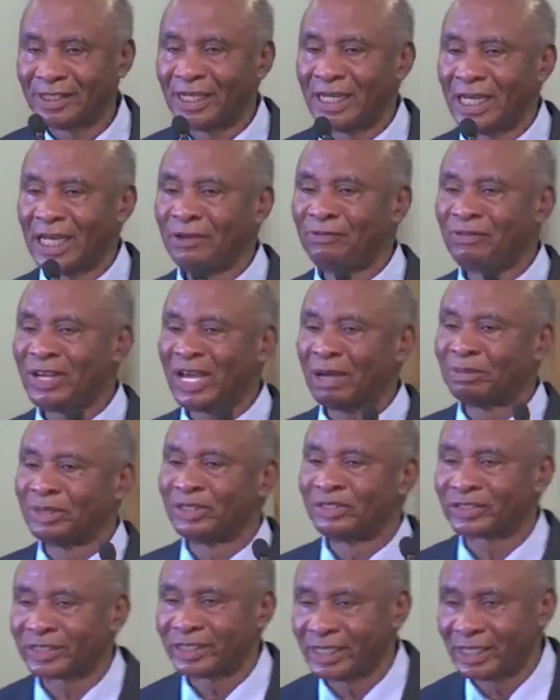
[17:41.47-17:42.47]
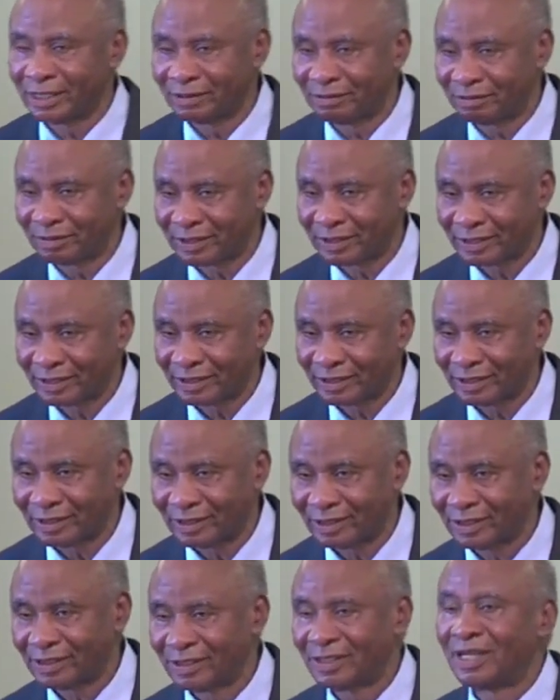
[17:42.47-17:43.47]
If you have been saved,
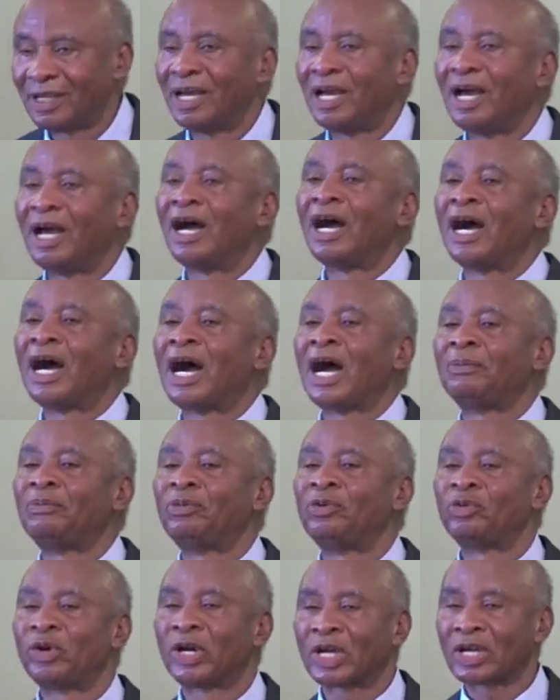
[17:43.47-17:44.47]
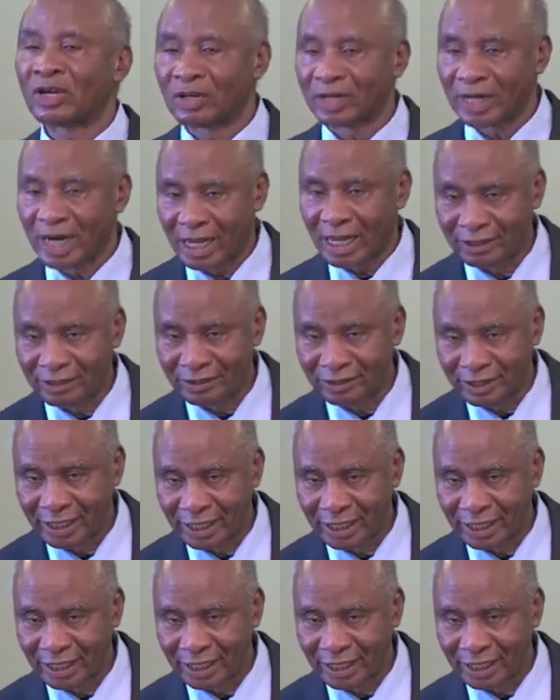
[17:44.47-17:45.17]
have you recognized